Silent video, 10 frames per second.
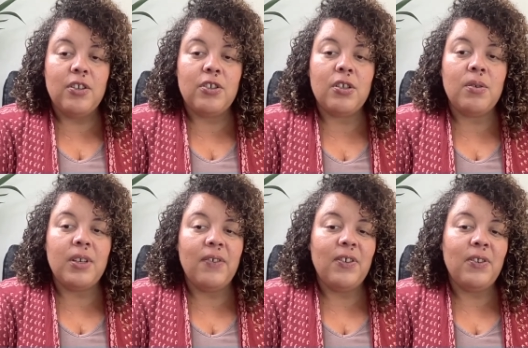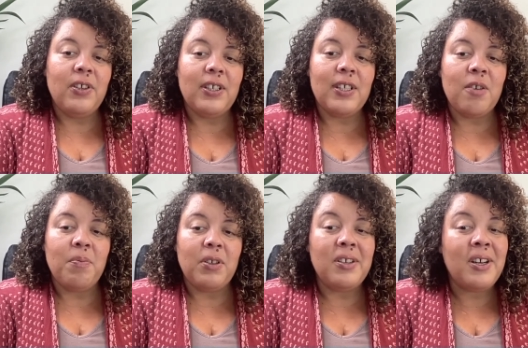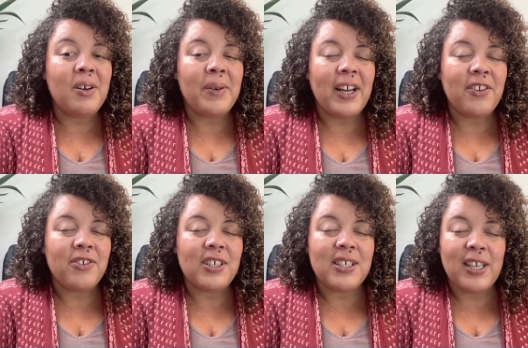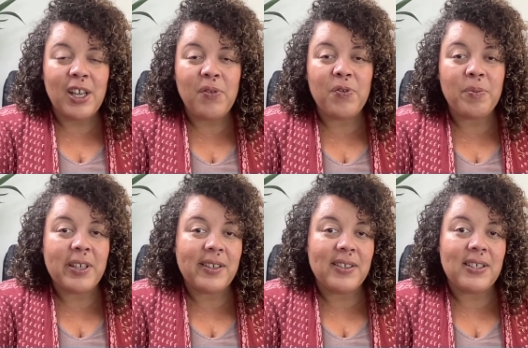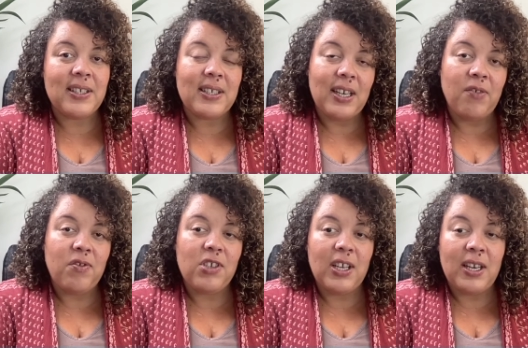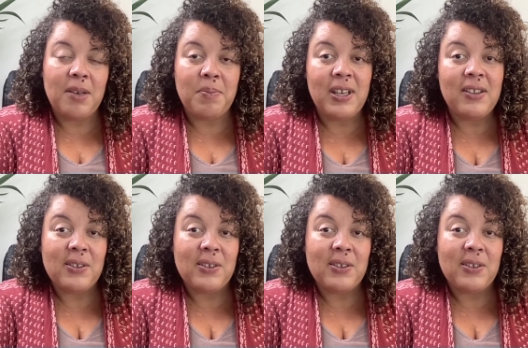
So if you look down below, it actually is helpful because it says F, G, A, B.